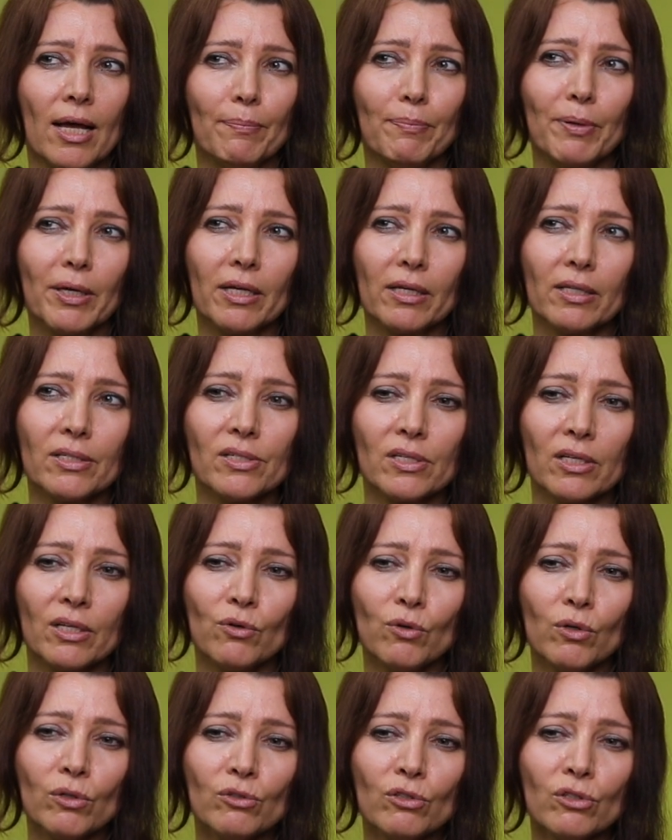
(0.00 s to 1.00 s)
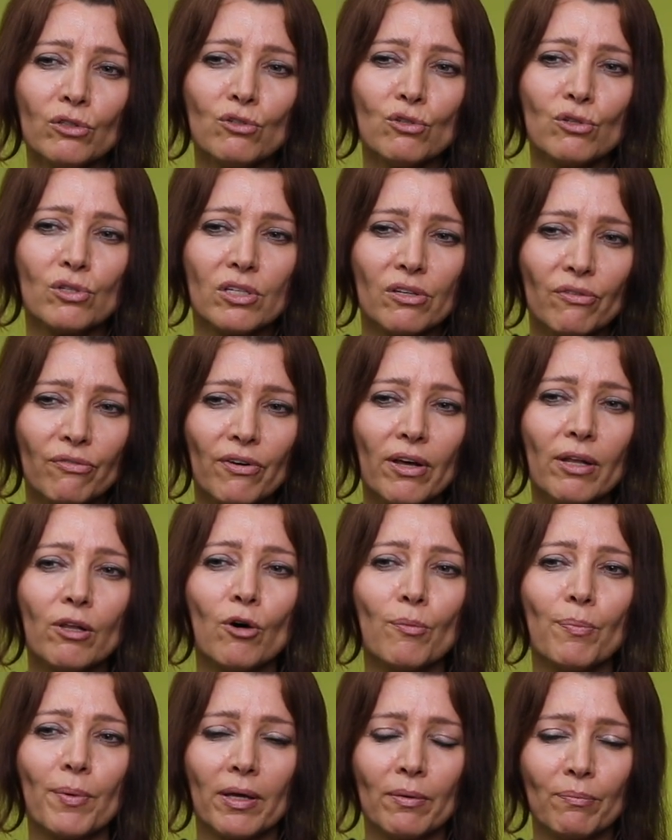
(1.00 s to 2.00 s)
Because in order to
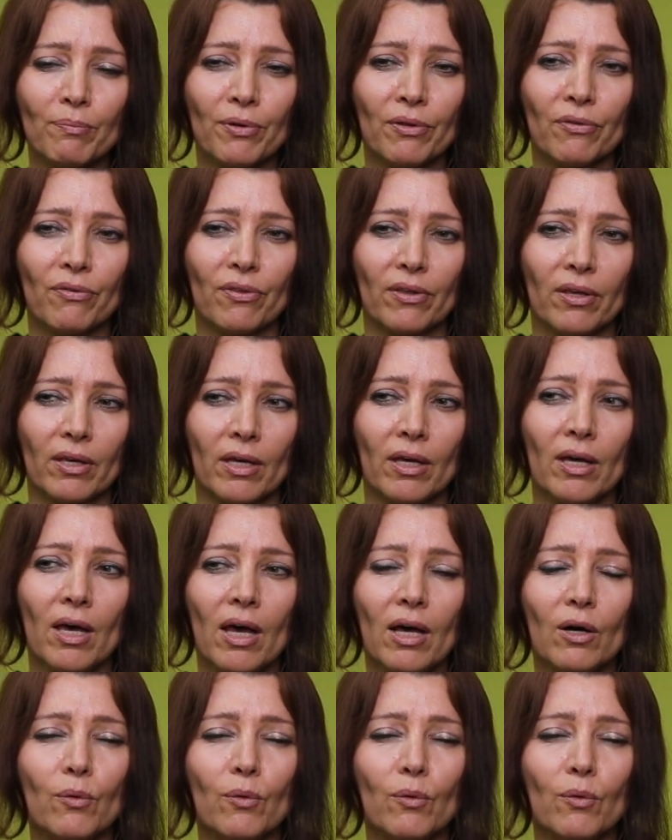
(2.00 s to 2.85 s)
develop empathy,